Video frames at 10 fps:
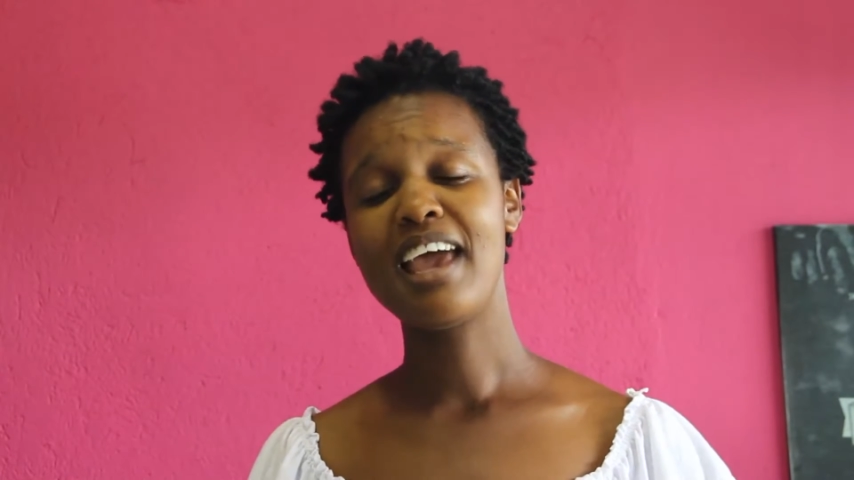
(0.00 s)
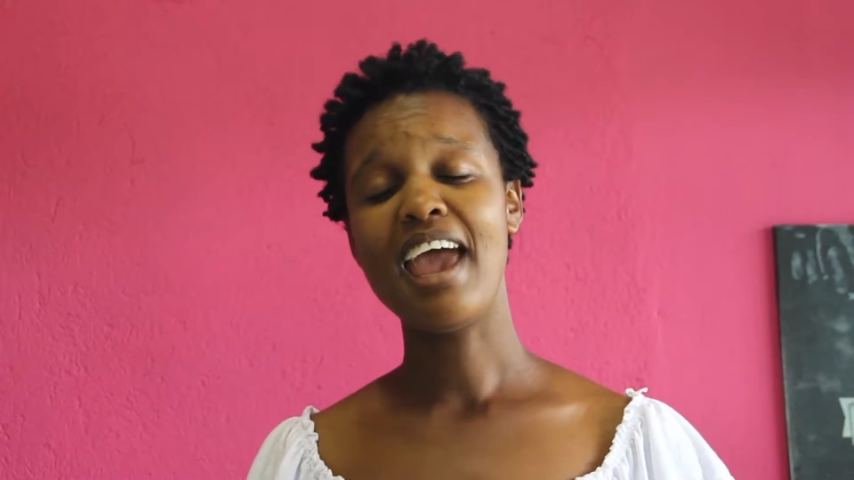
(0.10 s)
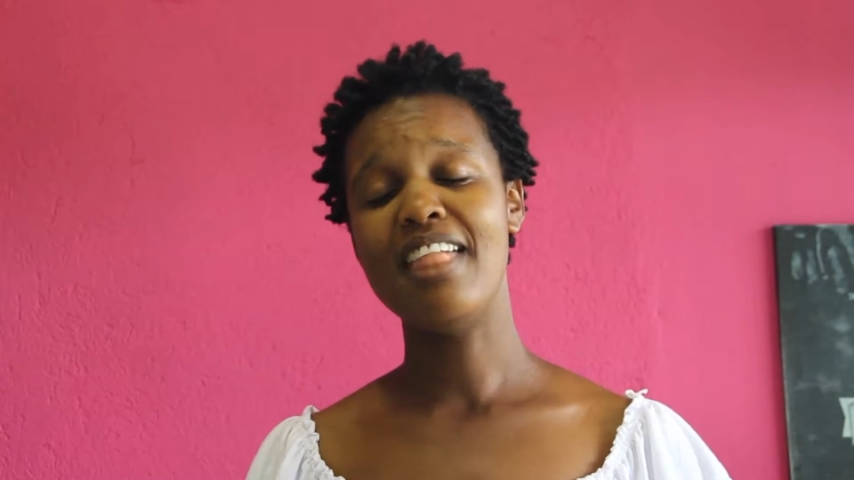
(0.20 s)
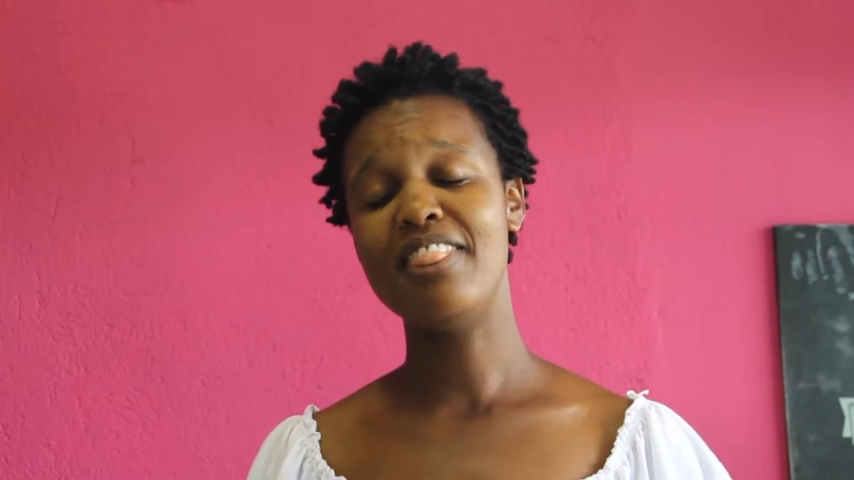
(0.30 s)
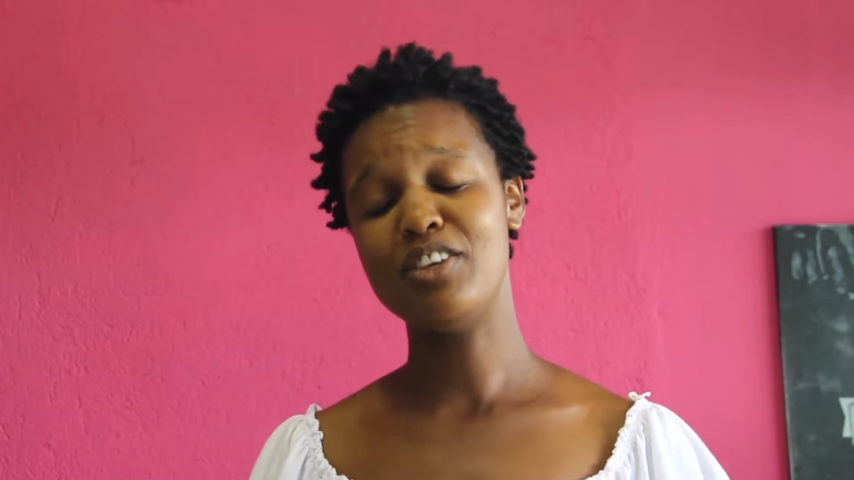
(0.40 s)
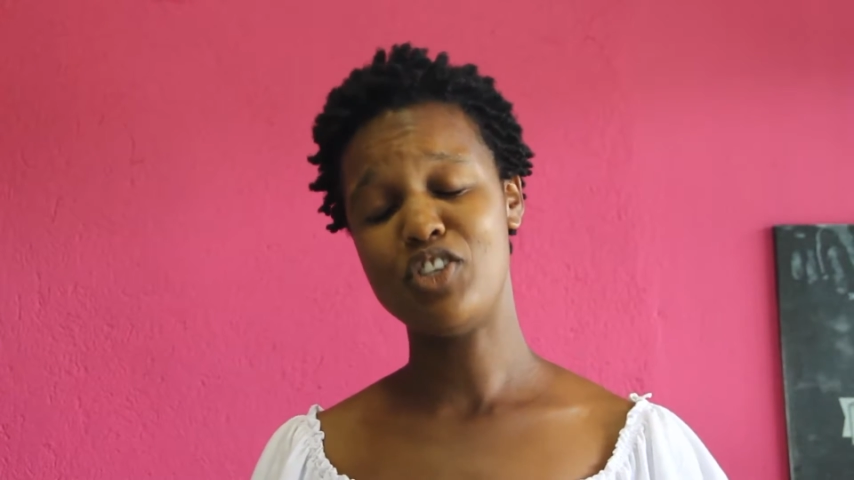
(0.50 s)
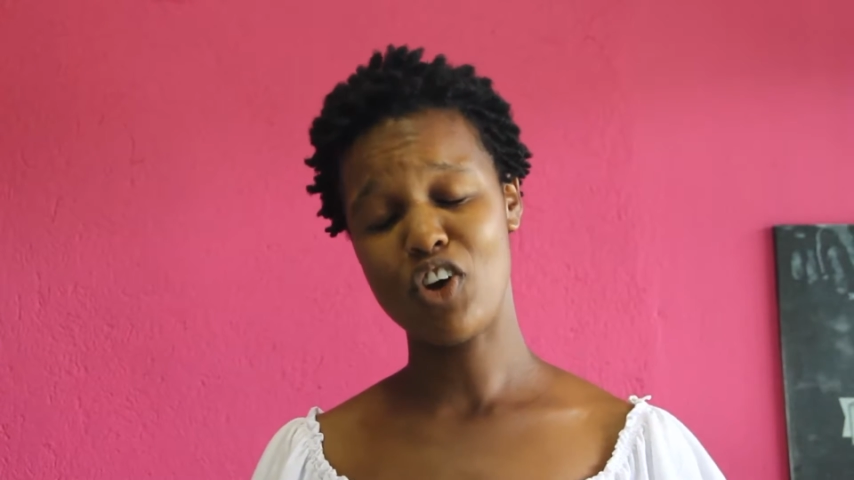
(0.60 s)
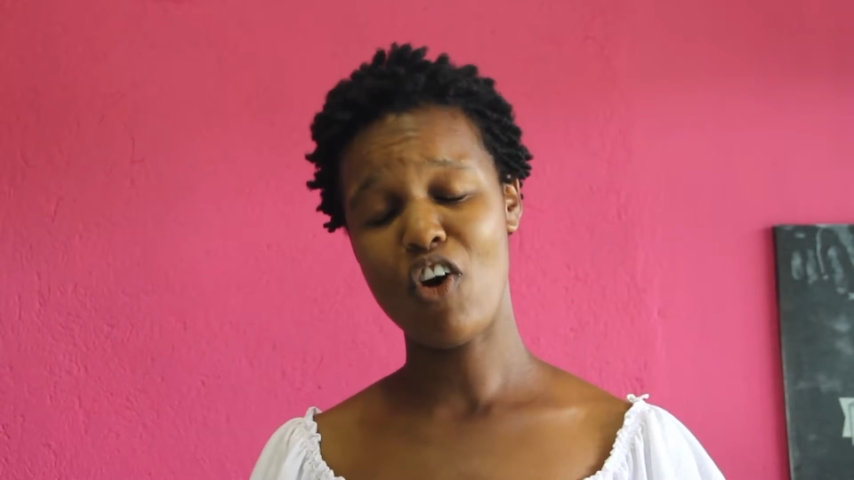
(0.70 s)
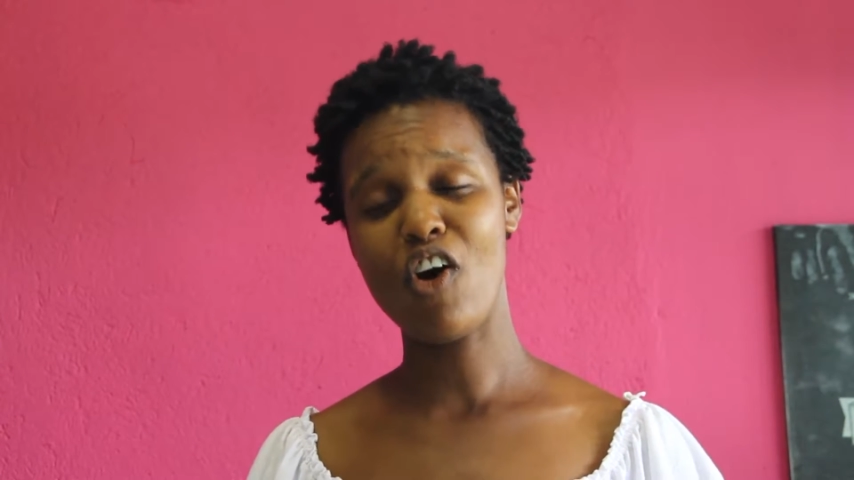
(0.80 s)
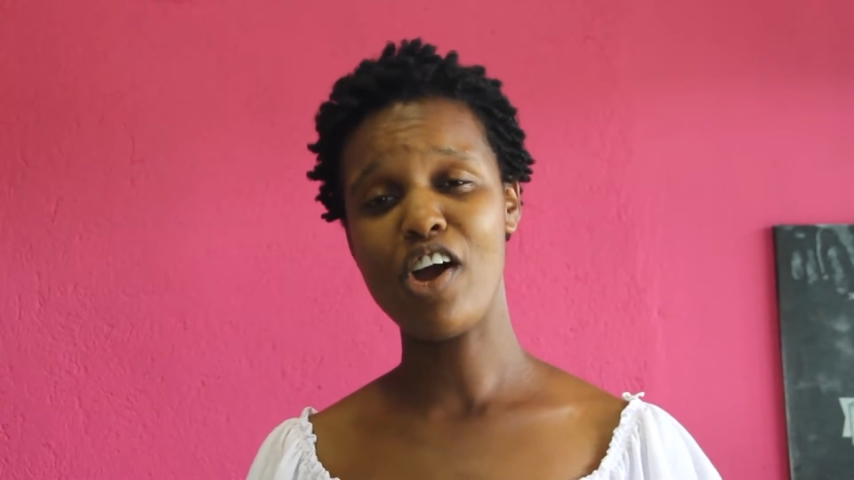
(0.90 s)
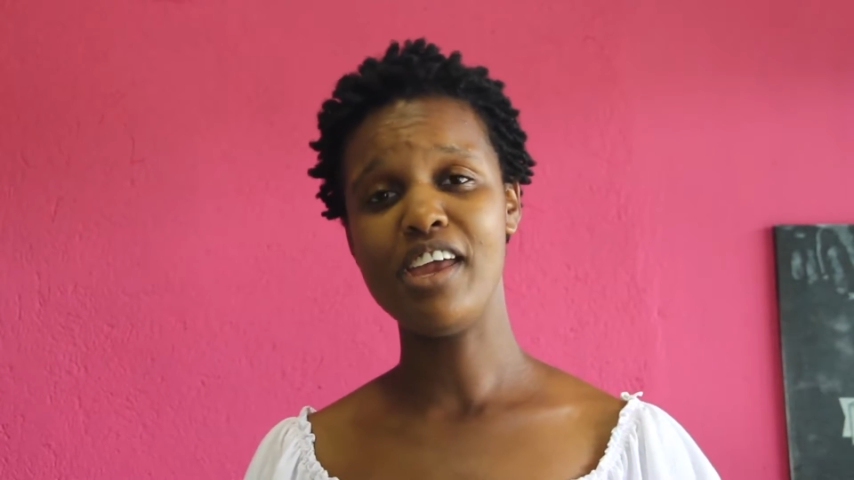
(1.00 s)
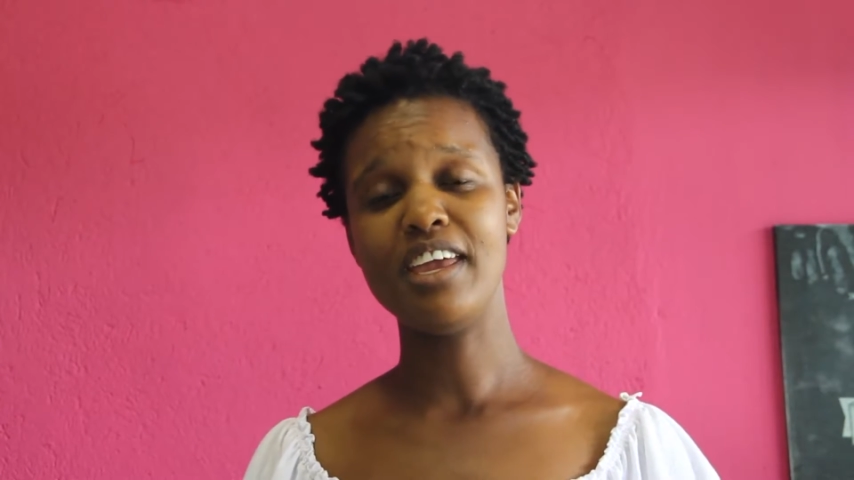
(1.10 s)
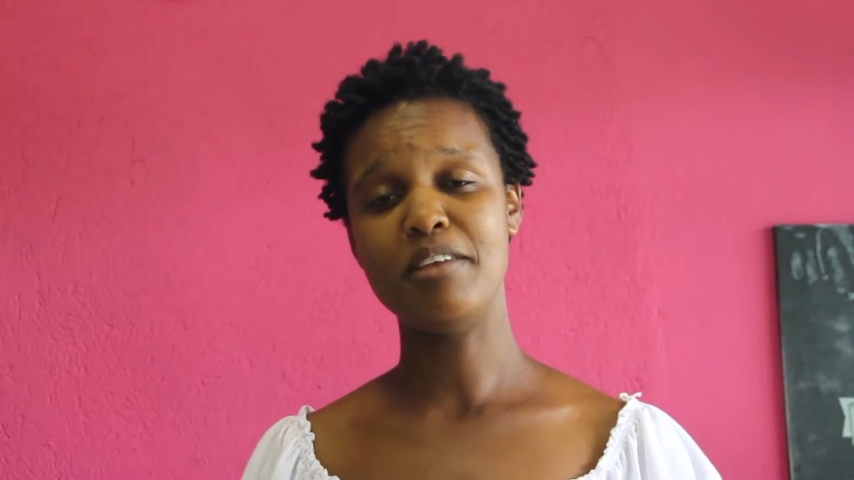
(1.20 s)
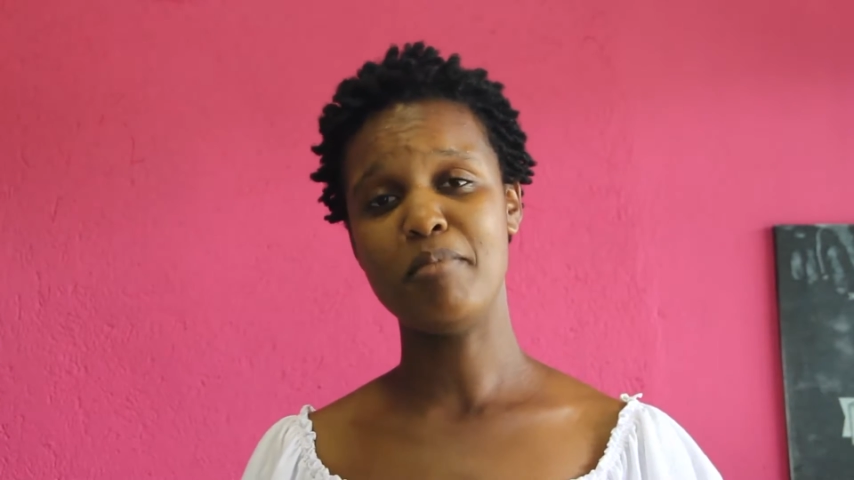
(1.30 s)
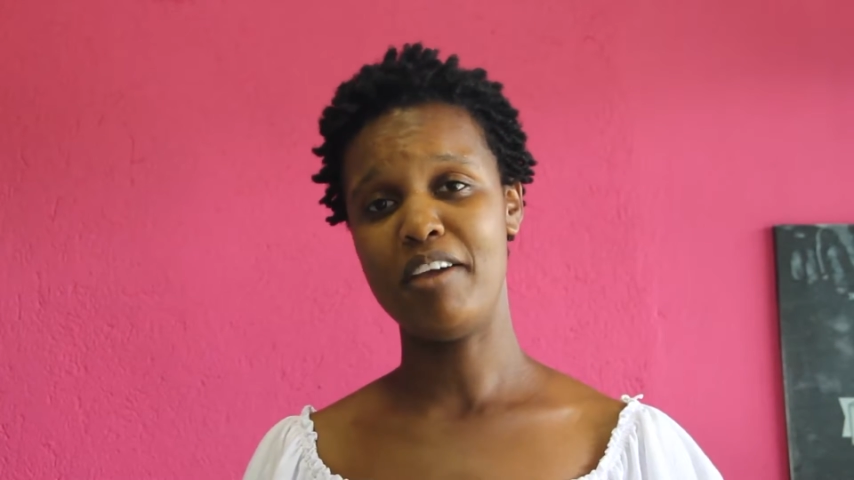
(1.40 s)
and the joy
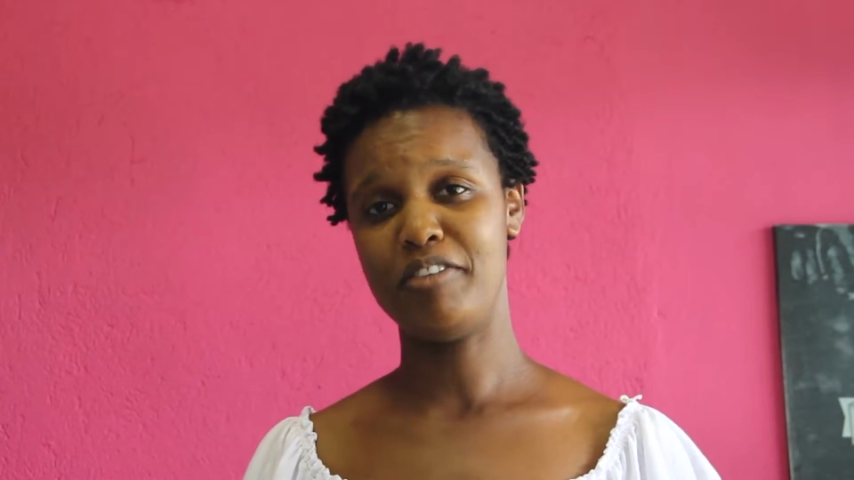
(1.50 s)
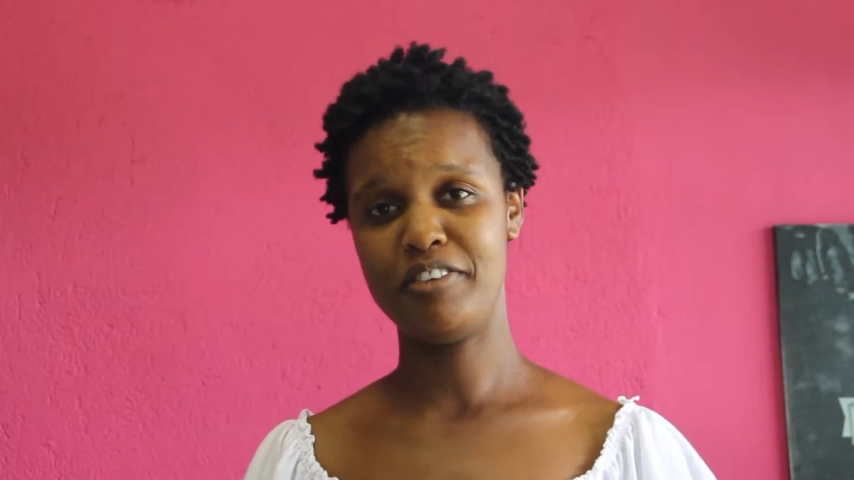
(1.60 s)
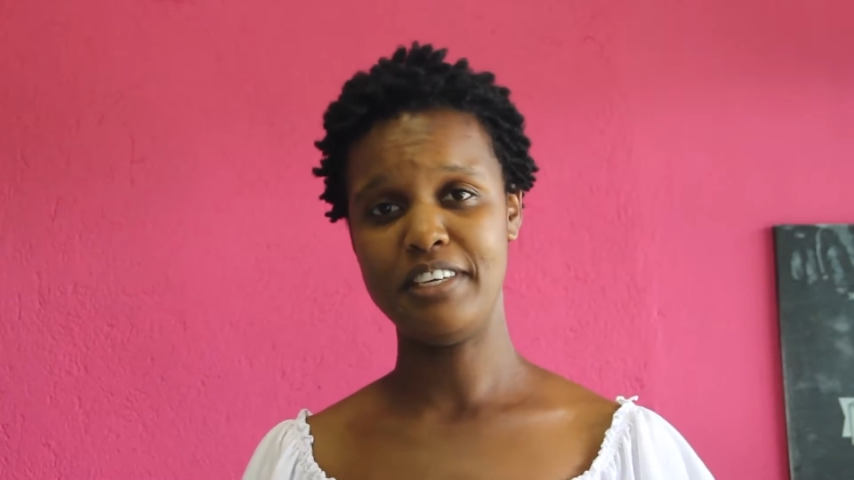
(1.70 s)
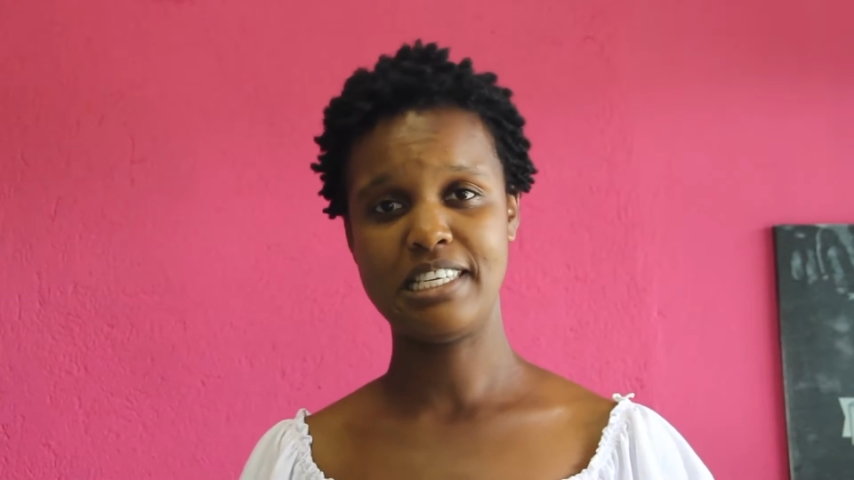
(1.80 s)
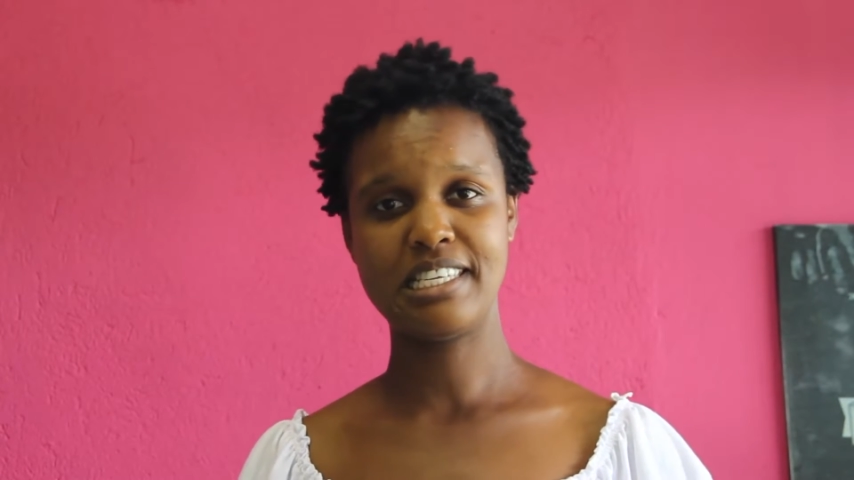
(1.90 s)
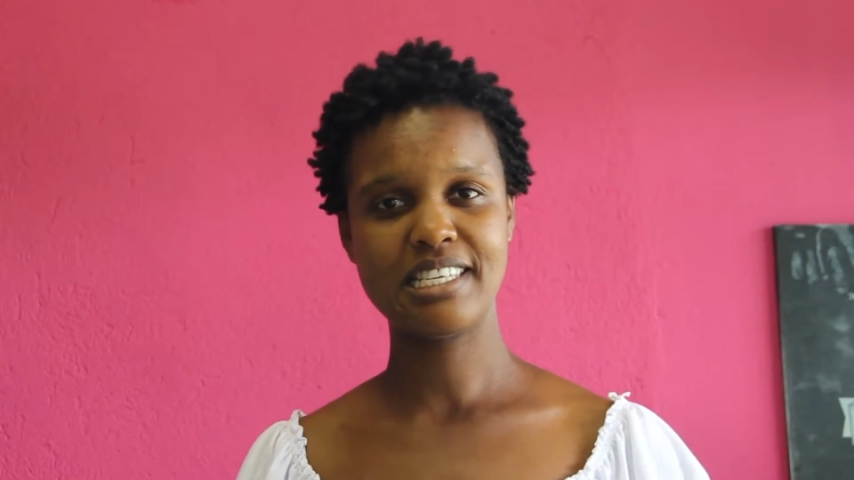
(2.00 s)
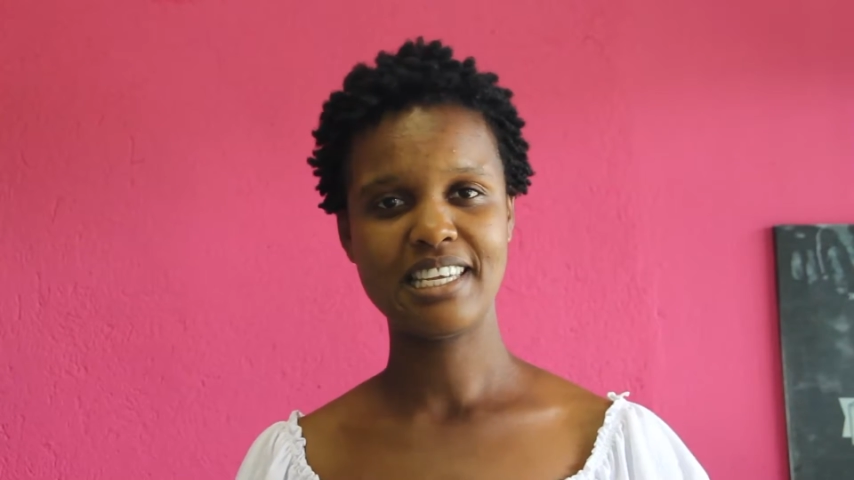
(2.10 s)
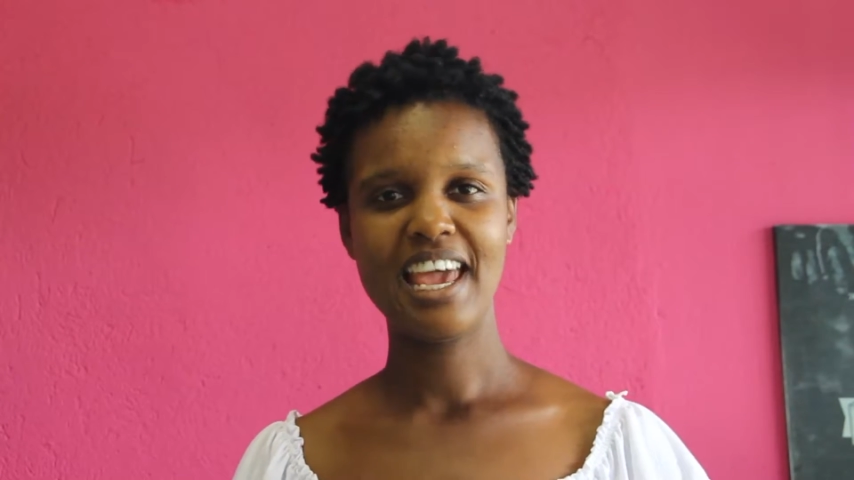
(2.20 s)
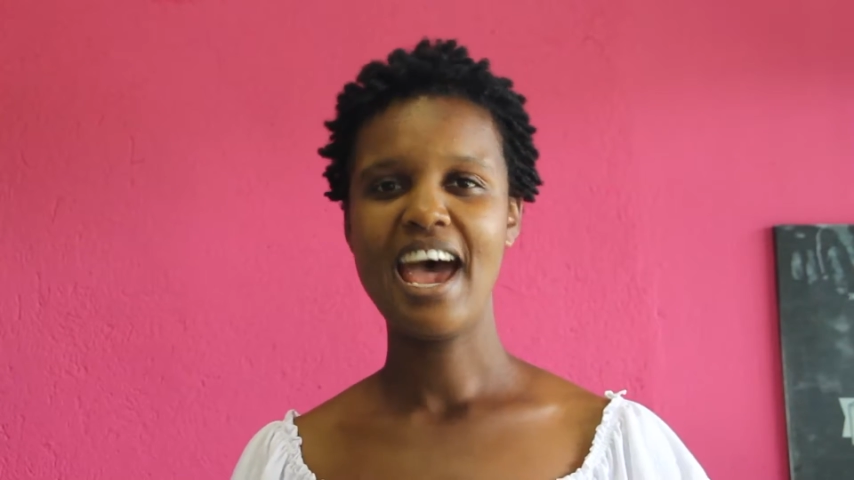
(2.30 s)
in my feet.